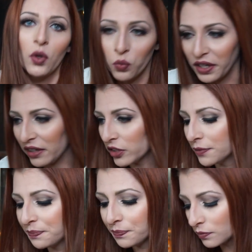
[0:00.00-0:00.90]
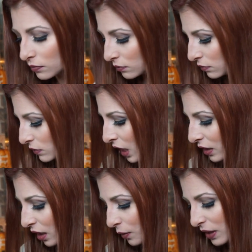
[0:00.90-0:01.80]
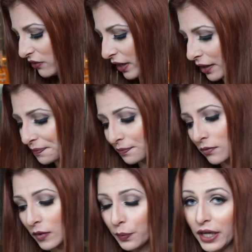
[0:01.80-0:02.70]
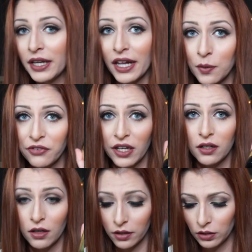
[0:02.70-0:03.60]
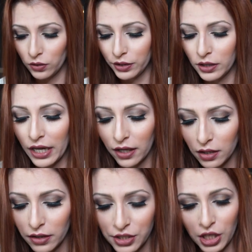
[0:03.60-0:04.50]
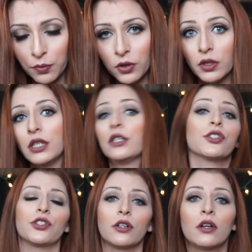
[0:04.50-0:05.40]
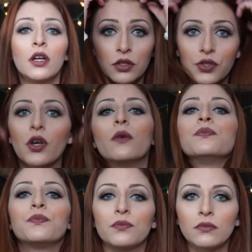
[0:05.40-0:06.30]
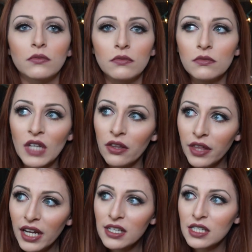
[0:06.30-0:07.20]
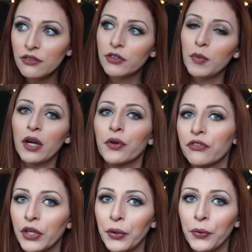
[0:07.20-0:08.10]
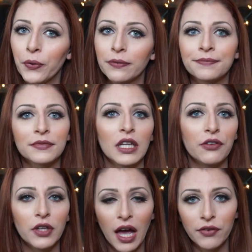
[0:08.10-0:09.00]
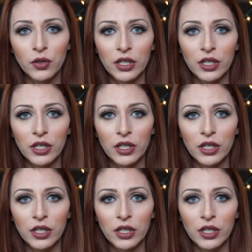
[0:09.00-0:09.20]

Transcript: whatever, not a big fan, but I am a fan of the argan oil and the shampoo and conditioner. So that is it for my review. If you have any